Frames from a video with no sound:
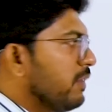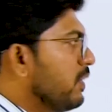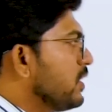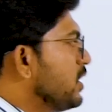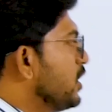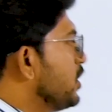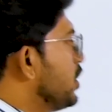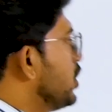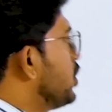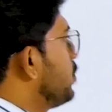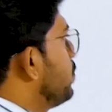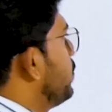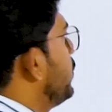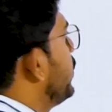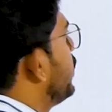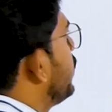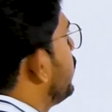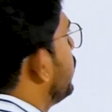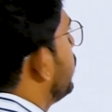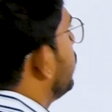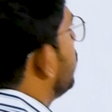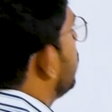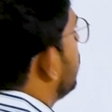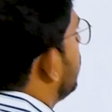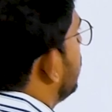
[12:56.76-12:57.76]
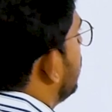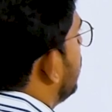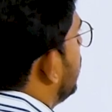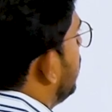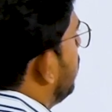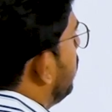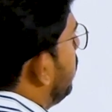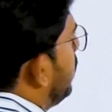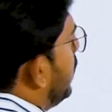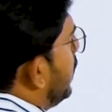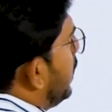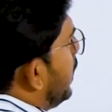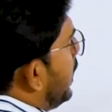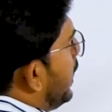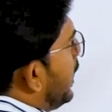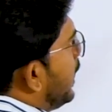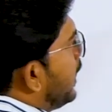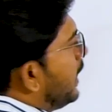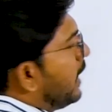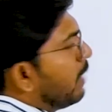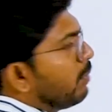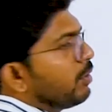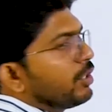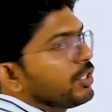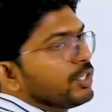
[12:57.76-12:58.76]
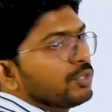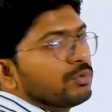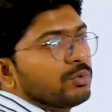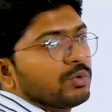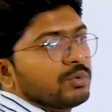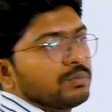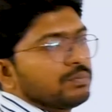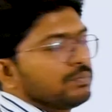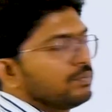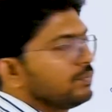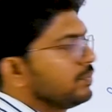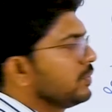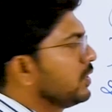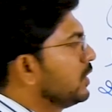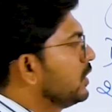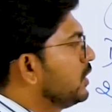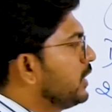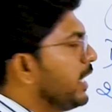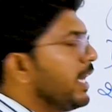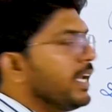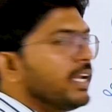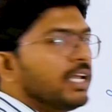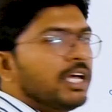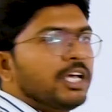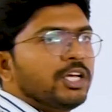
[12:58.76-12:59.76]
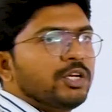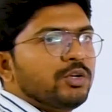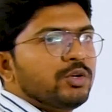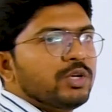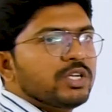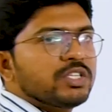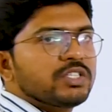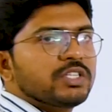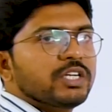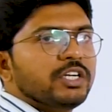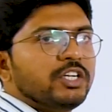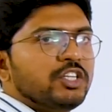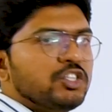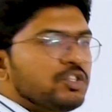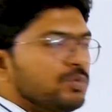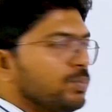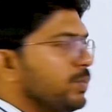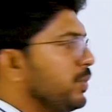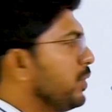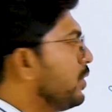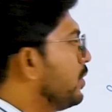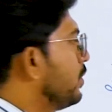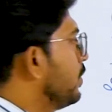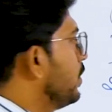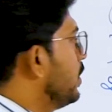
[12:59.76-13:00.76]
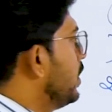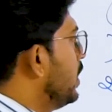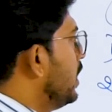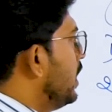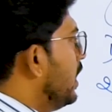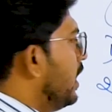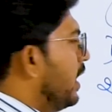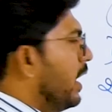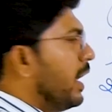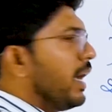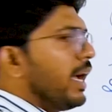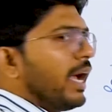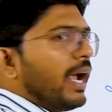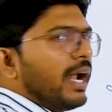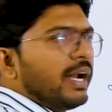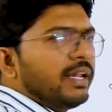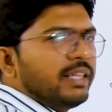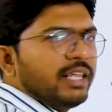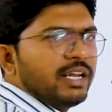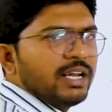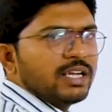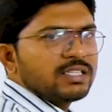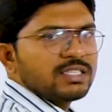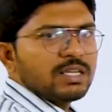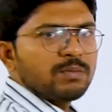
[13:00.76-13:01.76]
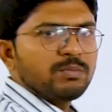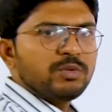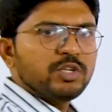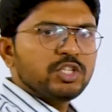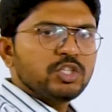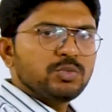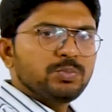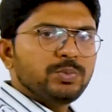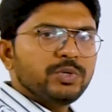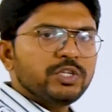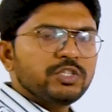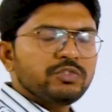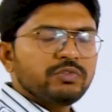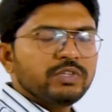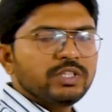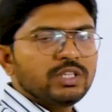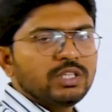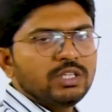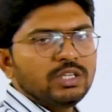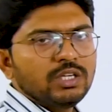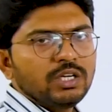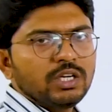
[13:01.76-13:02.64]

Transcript: was a dispute at WTO, China-USA dispute. And there are some disputes with